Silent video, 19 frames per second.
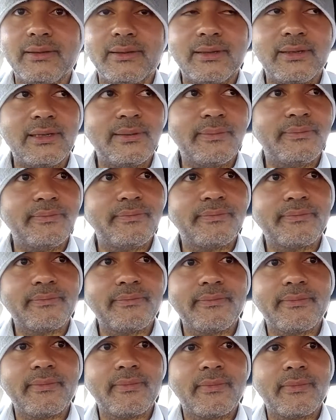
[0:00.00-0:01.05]

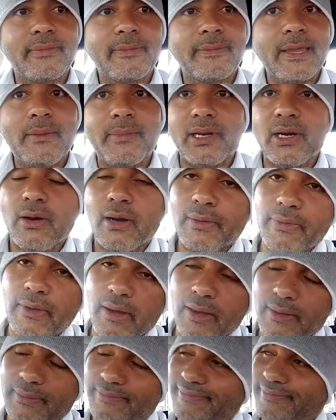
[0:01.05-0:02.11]
But no, I
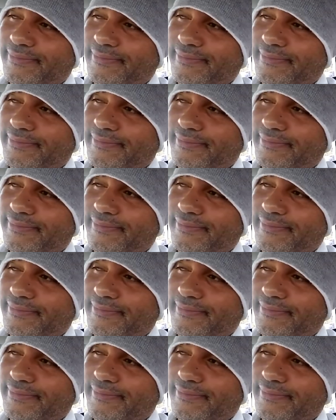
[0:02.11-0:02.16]
thought